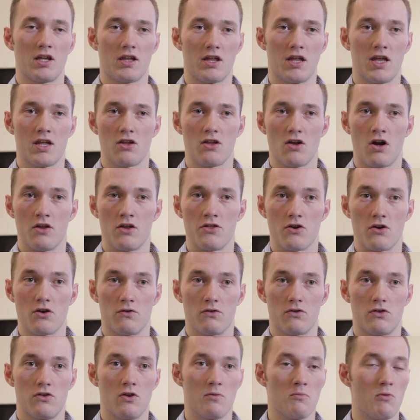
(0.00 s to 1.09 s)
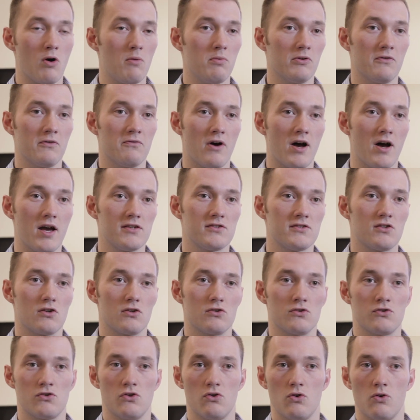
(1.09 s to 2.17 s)
get on their mobile device, their
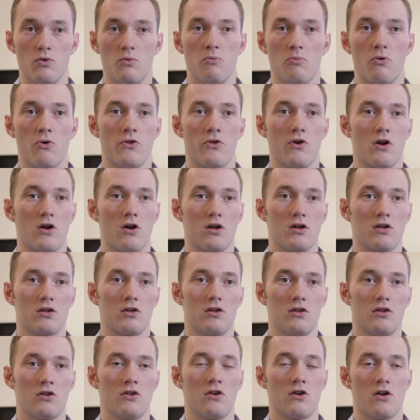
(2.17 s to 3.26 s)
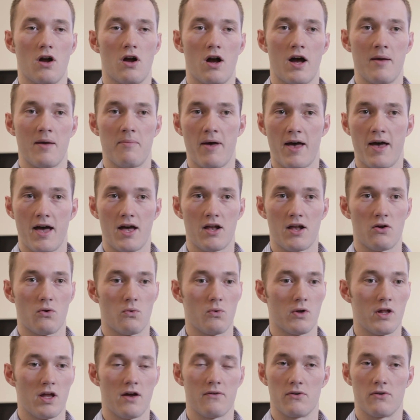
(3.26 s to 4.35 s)
Zoom or their iPad or
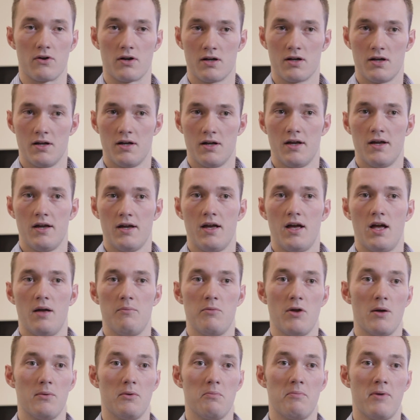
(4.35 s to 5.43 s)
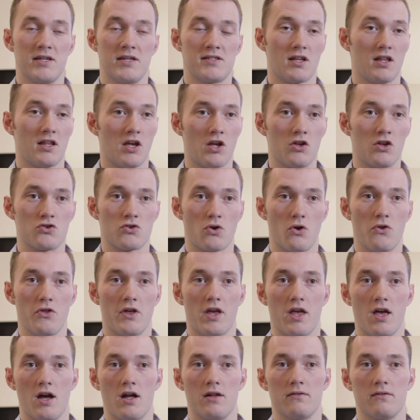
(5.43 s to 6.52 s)
whatever, and be able to basically control the
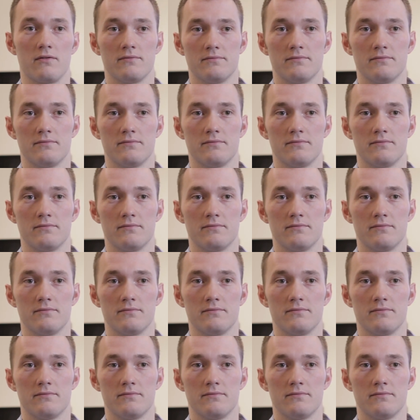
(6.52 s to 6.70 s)
gun.